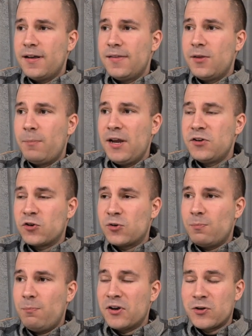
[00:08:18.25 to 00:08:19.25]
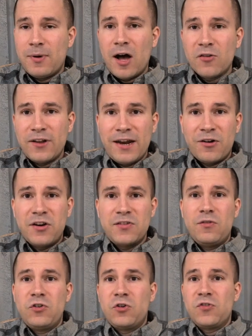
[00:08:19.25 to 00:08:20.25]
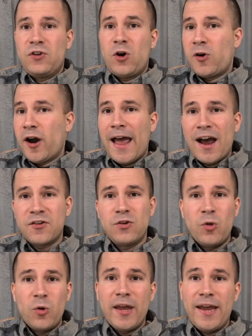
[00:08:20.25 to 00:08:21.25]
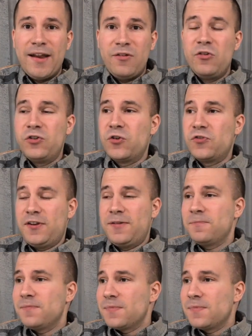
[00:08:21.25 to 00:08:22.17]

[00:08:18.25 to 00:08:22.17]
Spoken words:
the major metropolitan areas in New Jersey are not actually located in New Jersey.